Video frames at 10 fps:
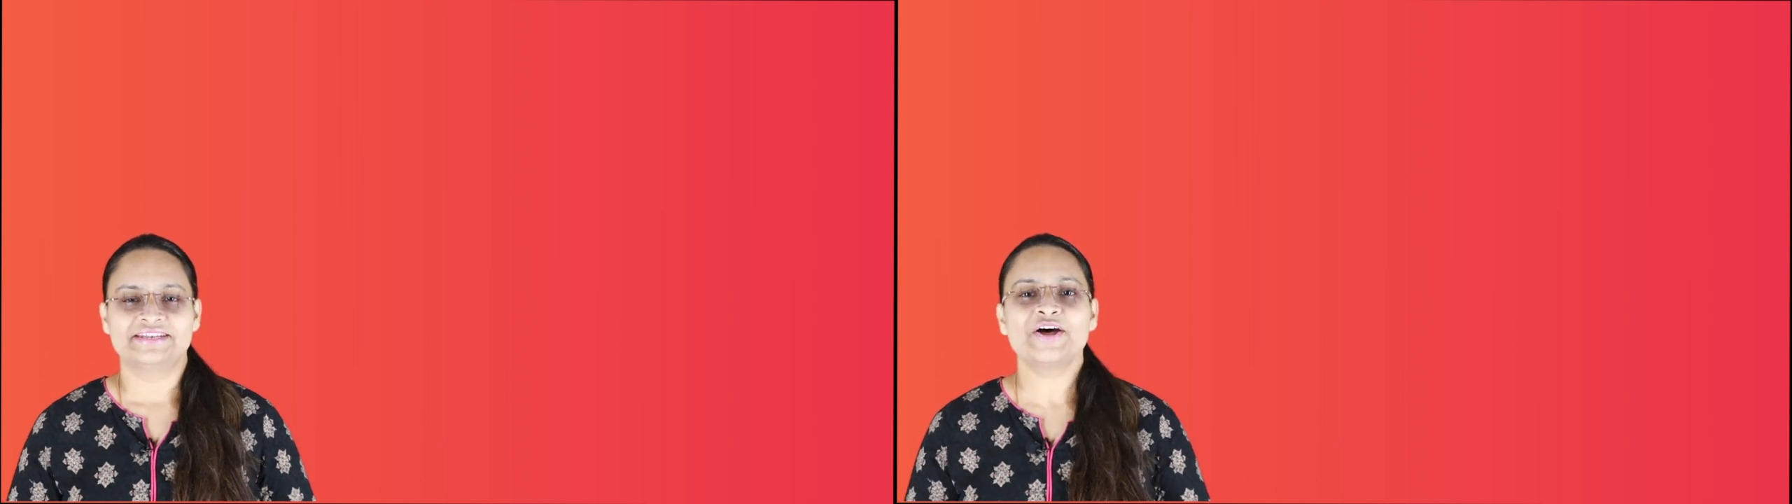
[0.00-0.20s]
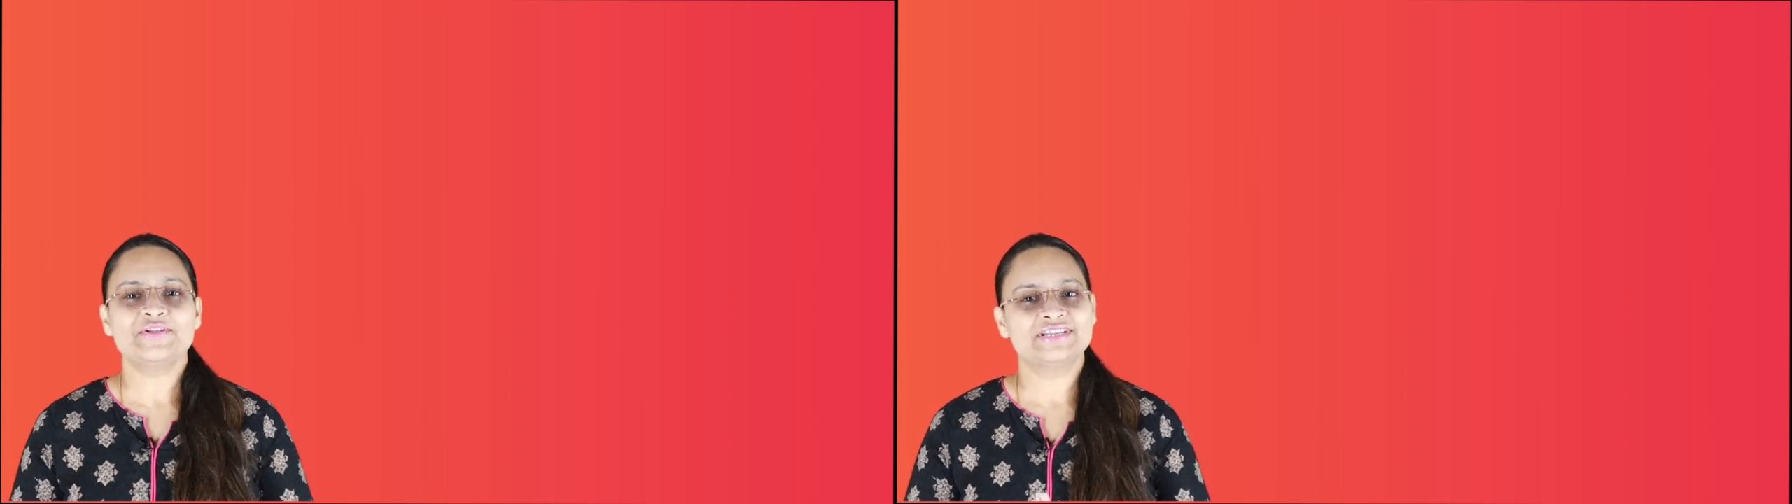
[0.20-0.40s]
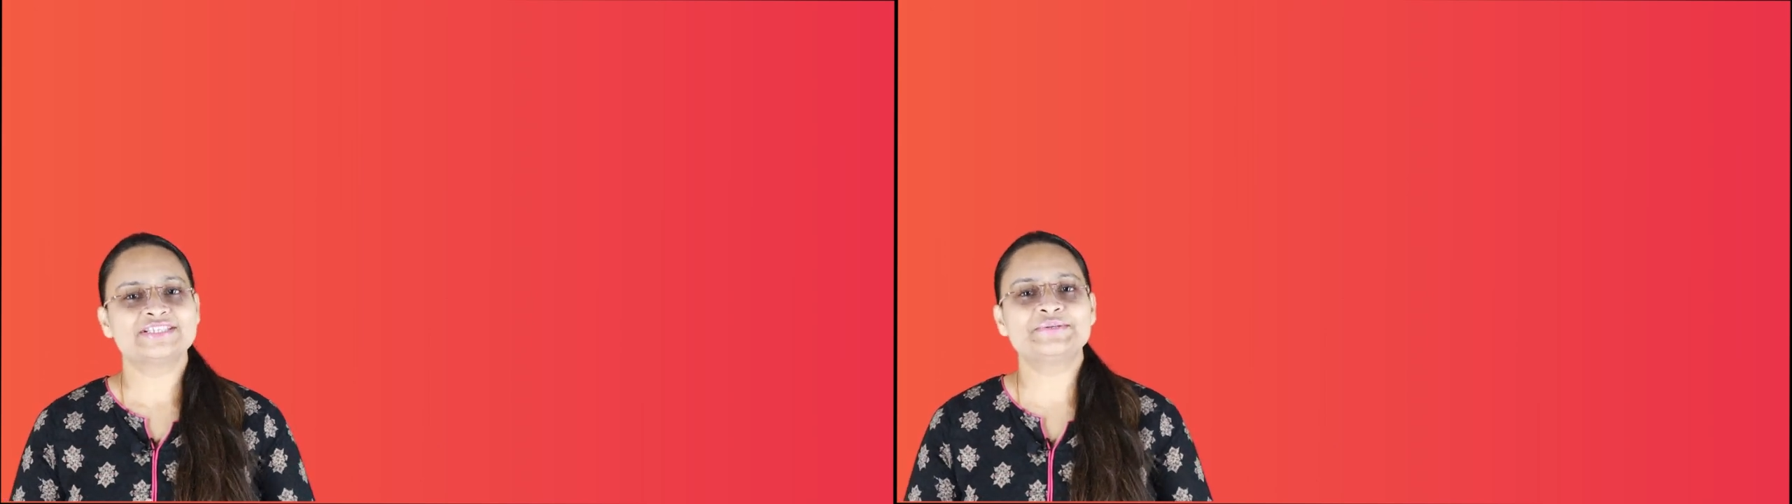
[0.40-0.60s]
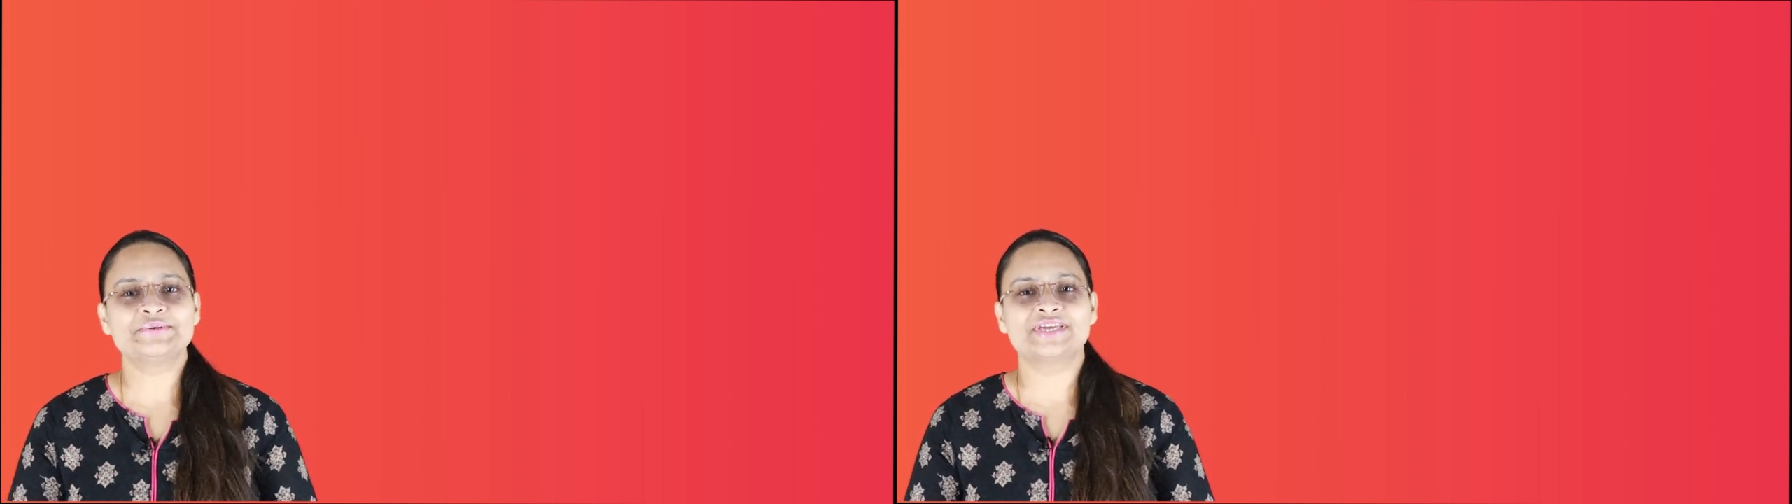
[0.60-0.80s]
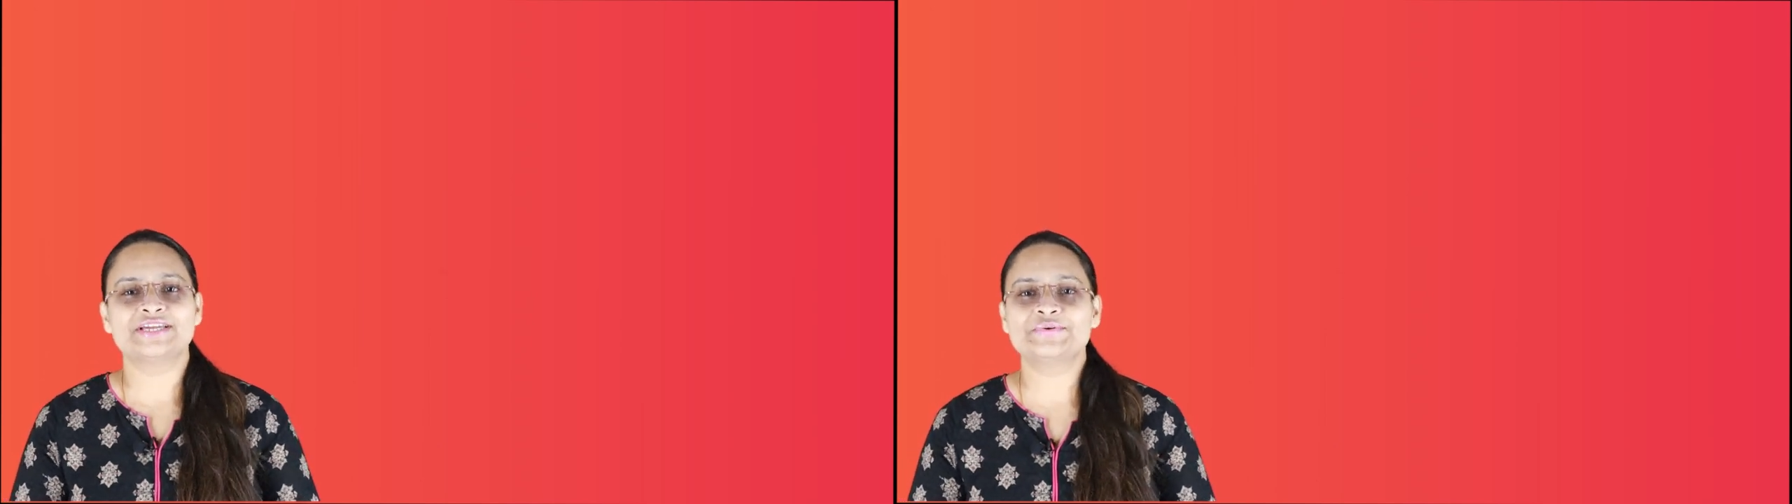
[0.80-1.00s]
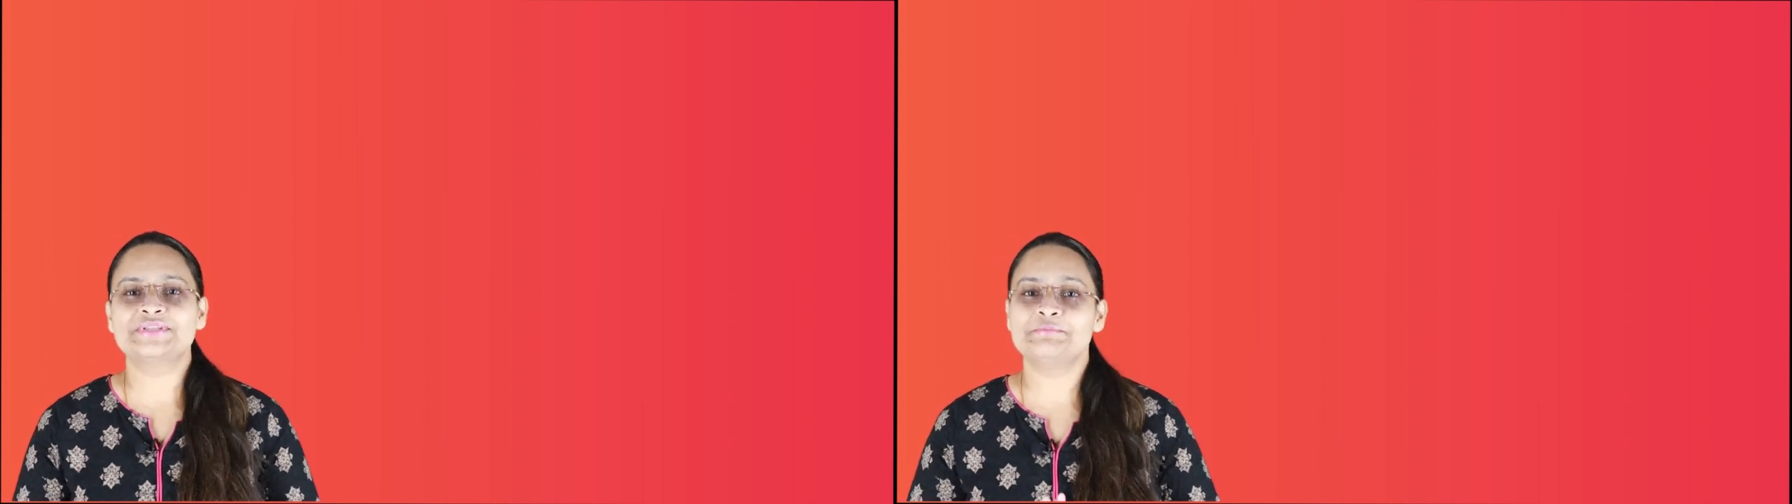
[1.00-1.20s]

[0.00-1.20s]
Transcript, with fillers: Now let us look into the